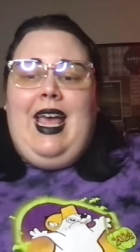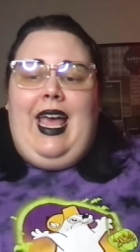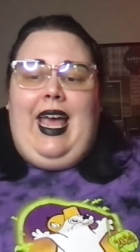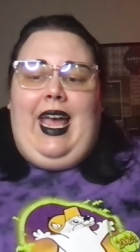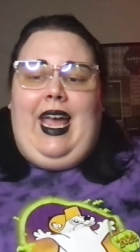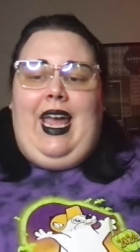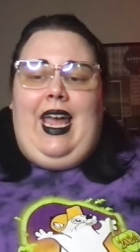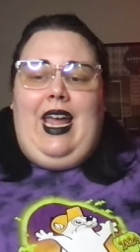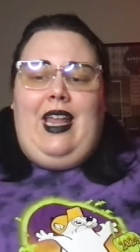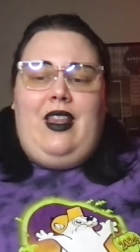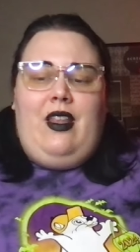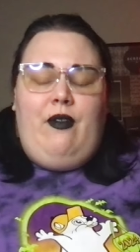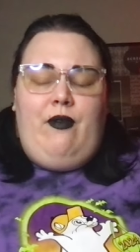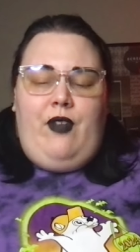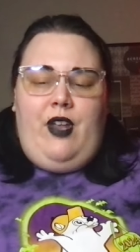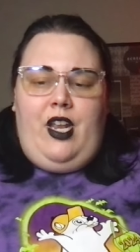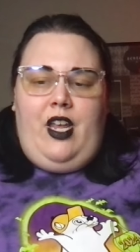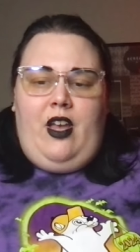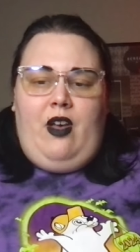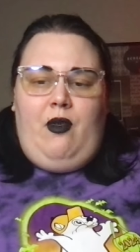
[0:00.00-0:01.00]
And the
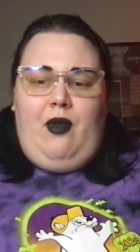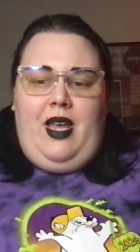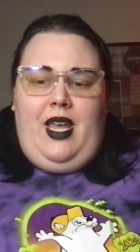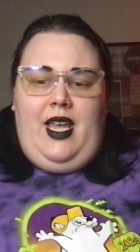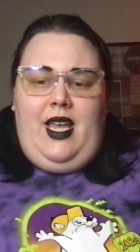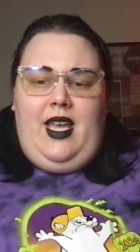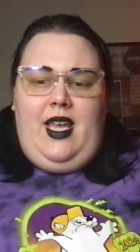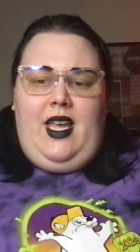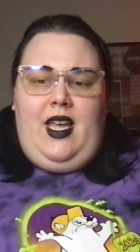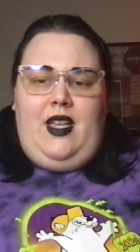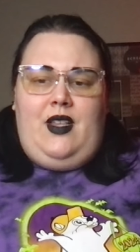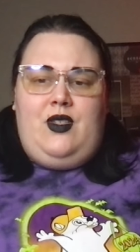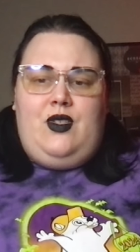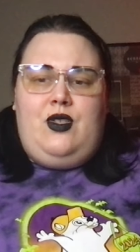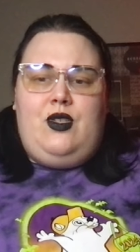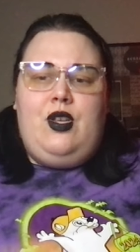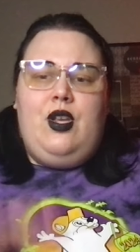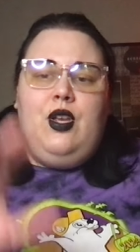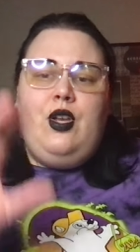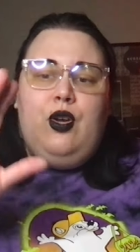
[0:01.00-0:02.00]
video
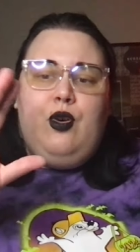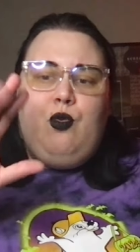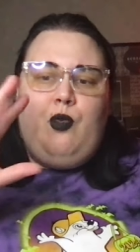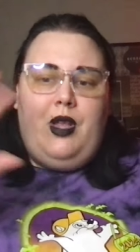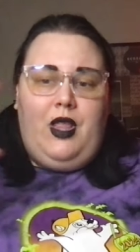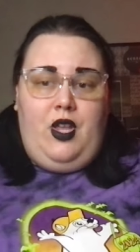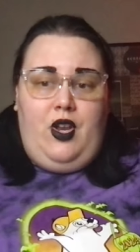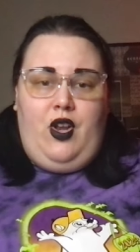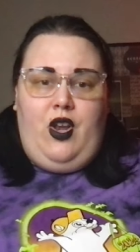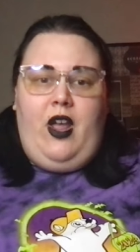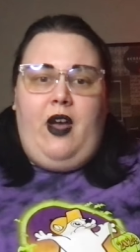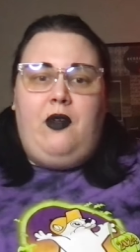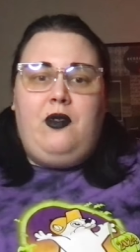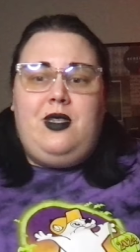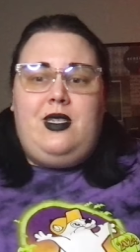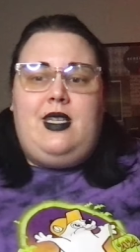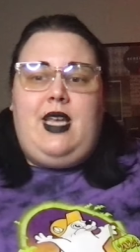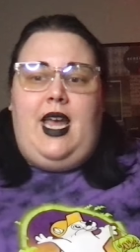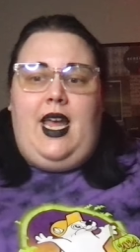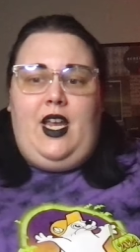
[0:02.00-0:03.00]
ends with a
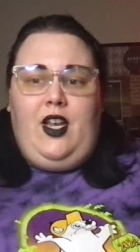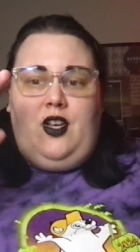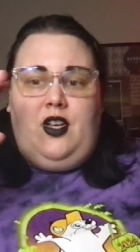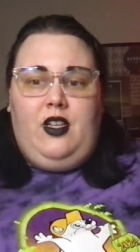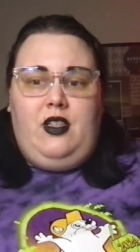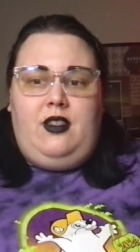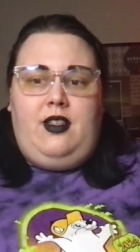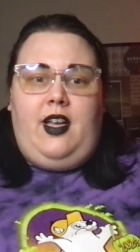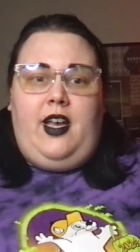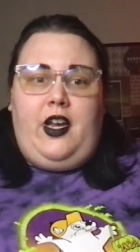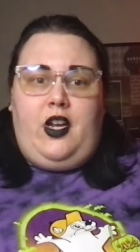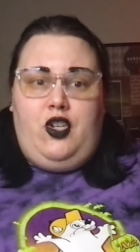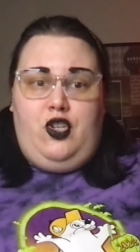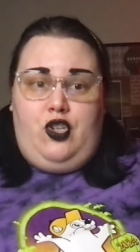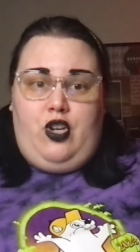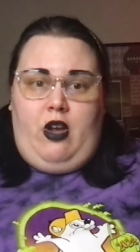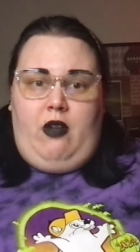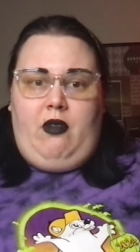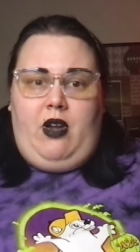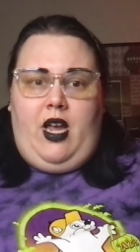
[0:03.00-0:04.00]
note saying, "Good luck,
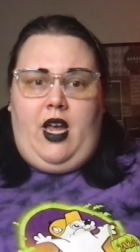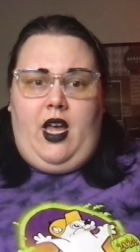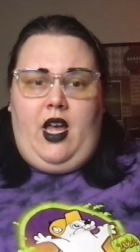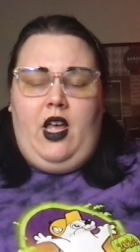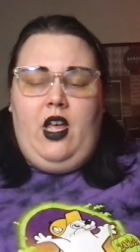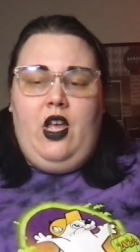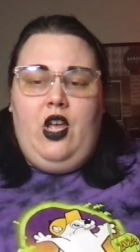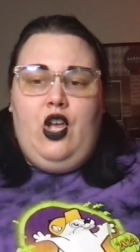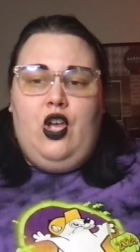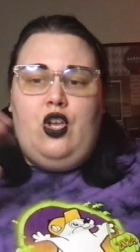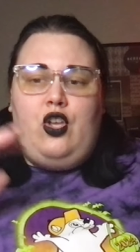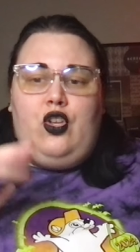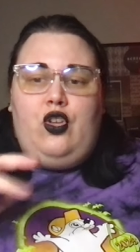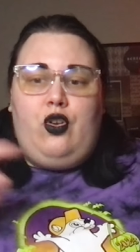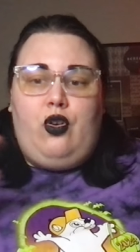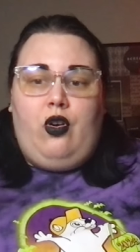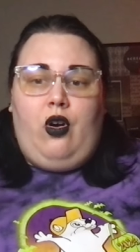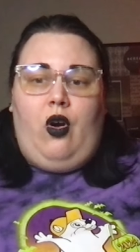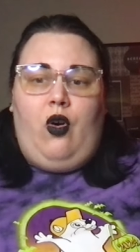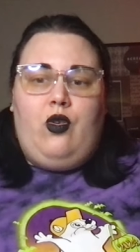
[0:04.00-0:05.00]
Jonah.
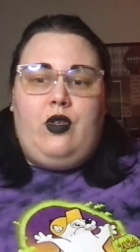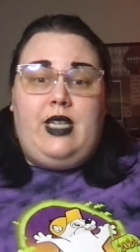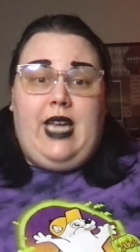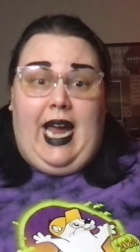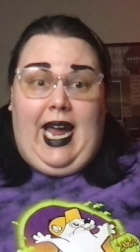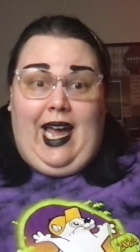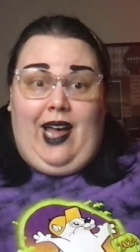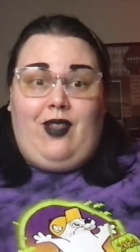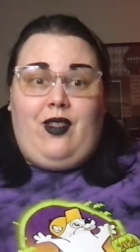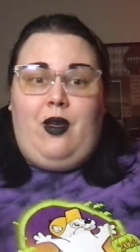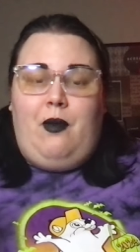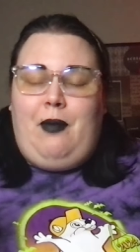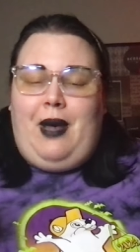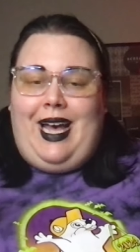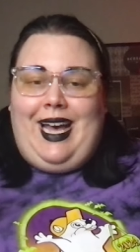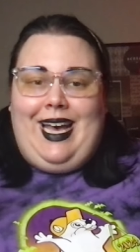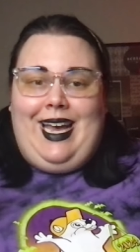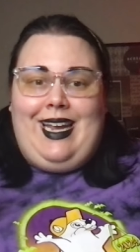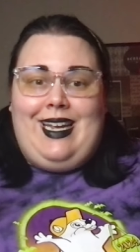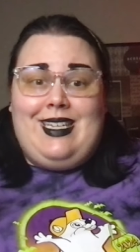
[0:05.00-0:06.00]
Your old
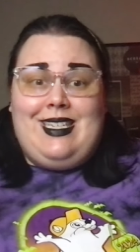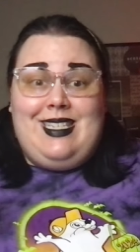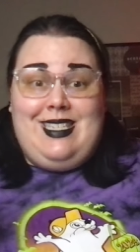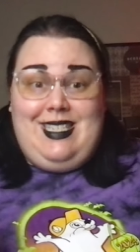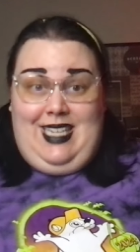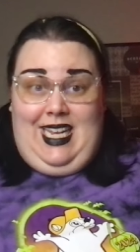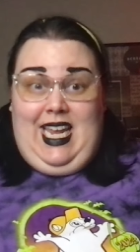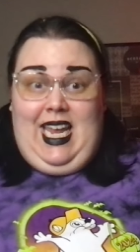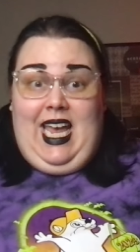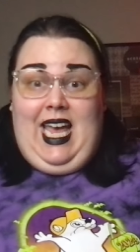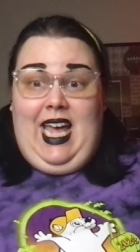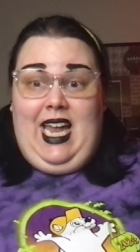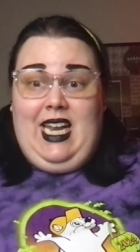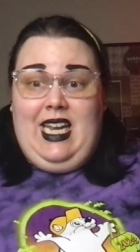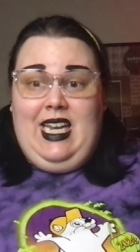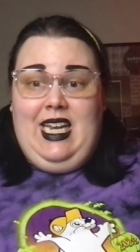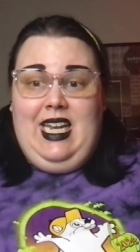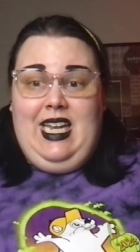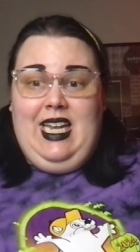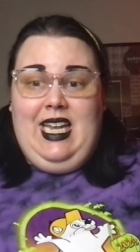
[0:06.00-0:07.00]
alibi,
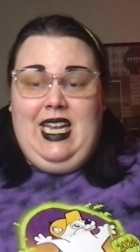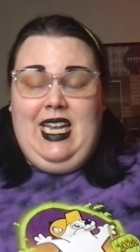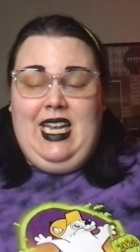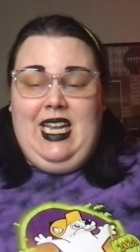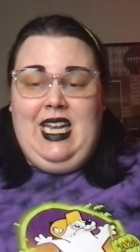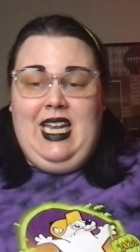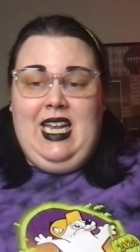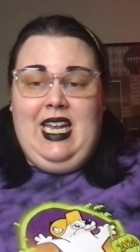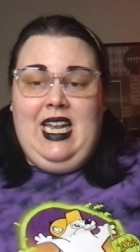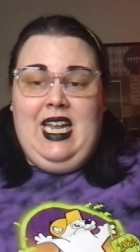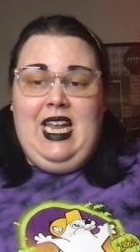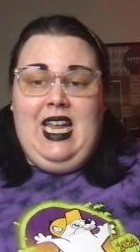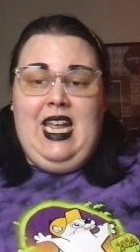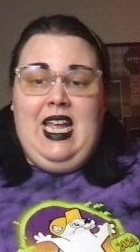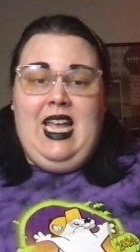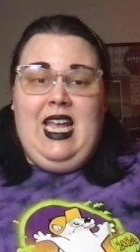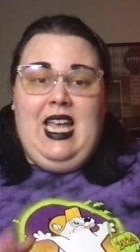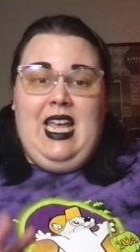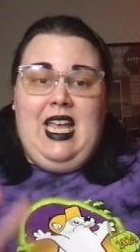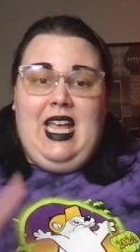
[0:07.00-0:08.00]
Segan."
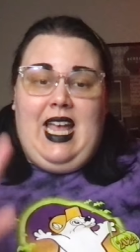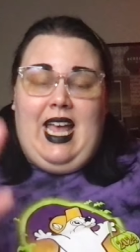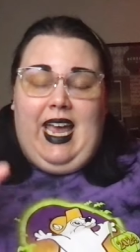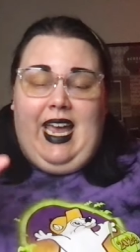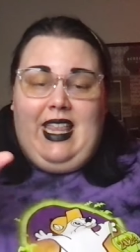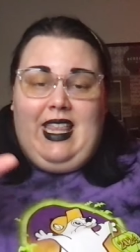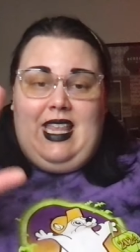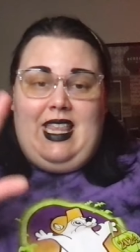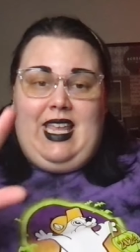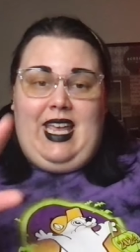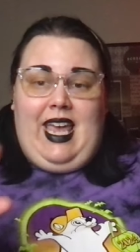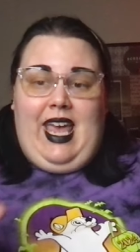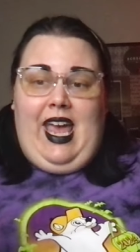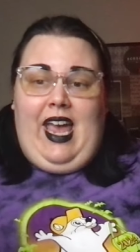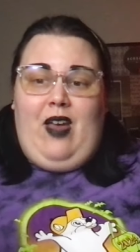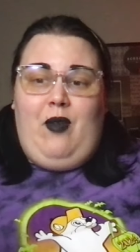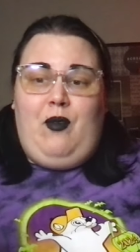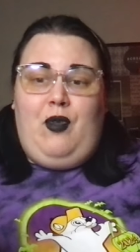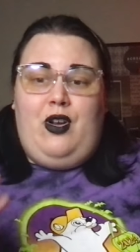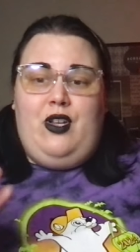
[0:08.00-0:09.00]
And then the
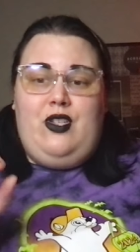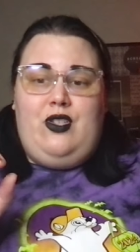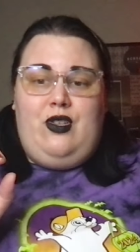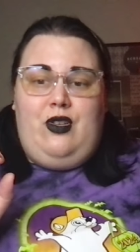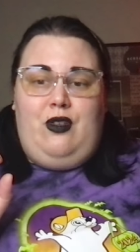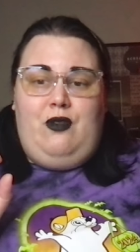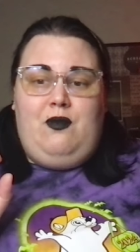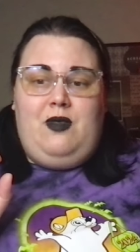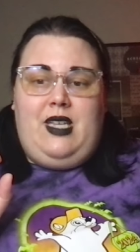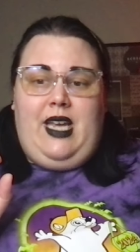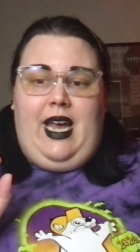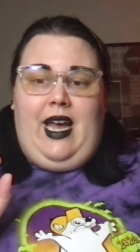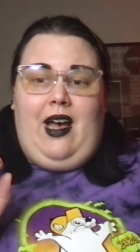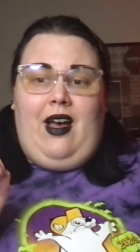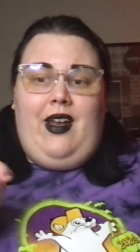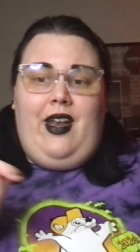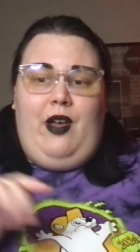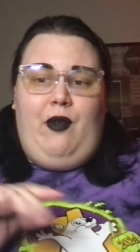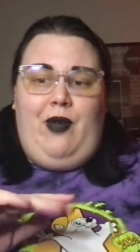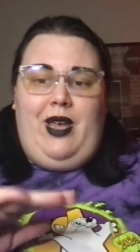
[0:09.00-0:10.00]
camera zooms
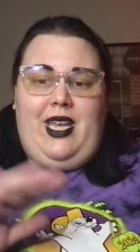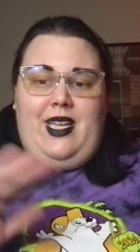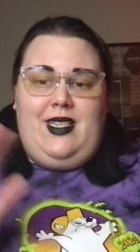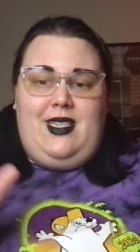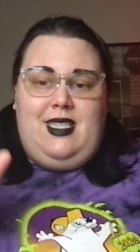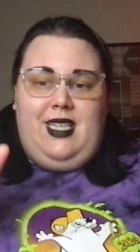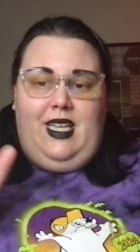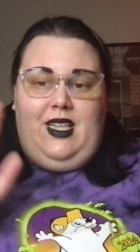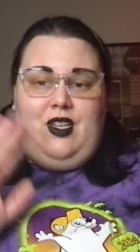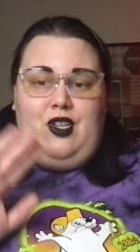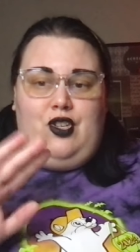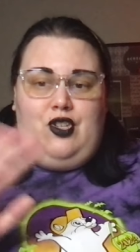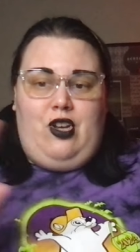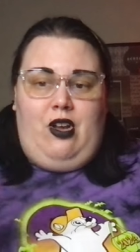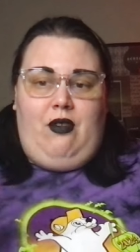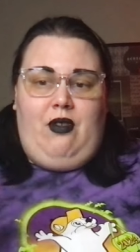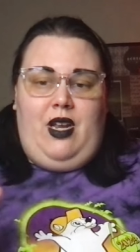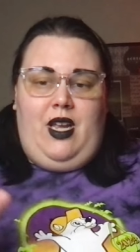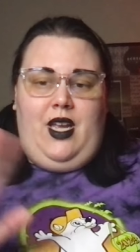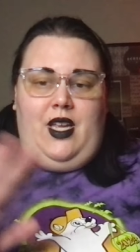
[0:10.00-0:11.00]
out and we can see that
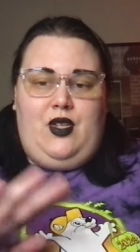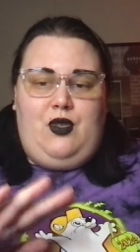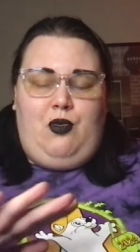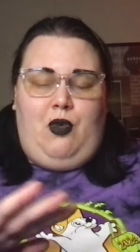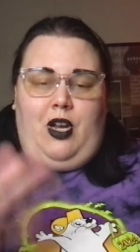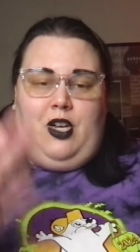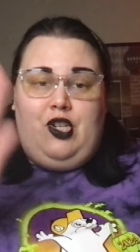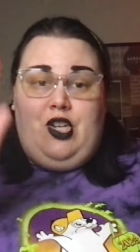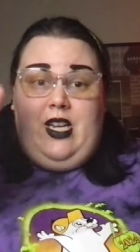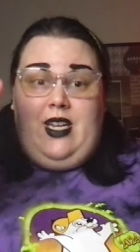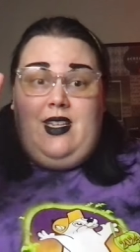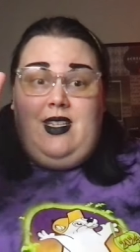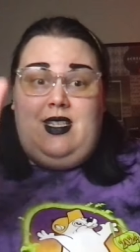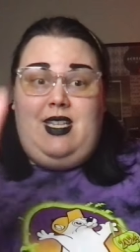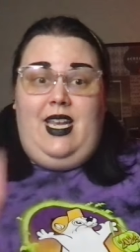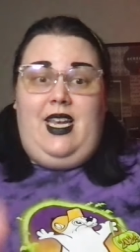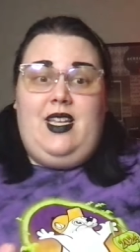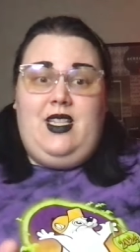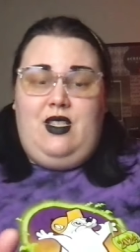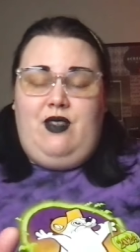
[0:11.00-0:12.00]
Jonah is watching
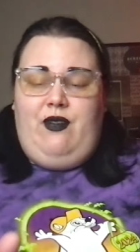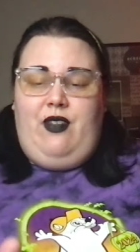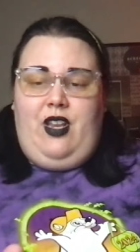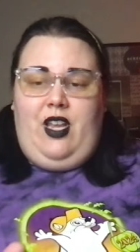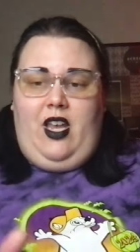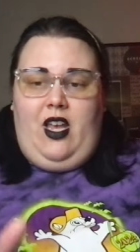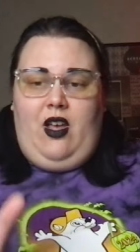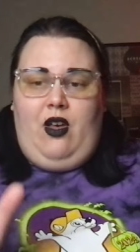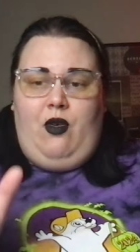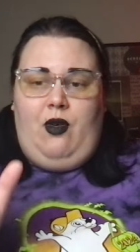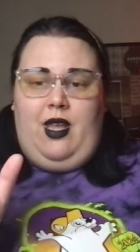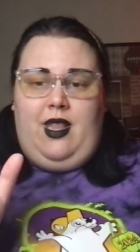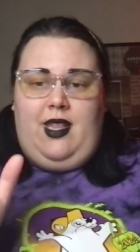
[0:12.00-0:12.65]
Segan's video in